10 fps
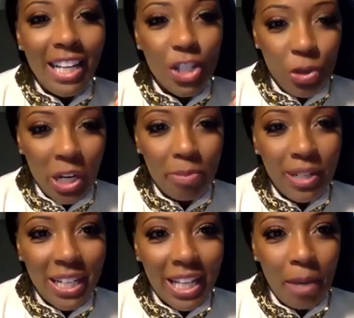he tricked
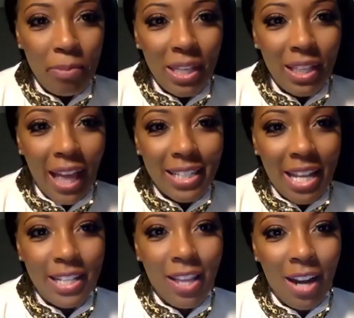me to get me like
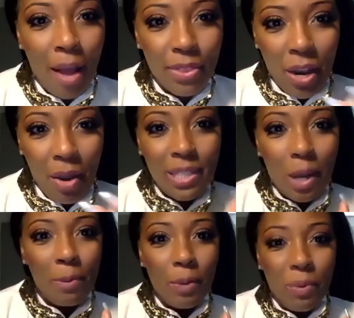he thought I thought I was
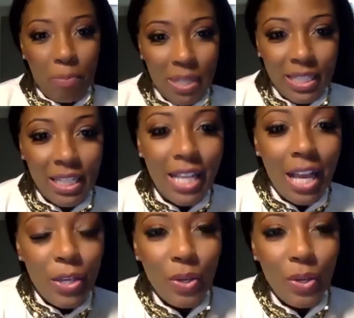helping him with business,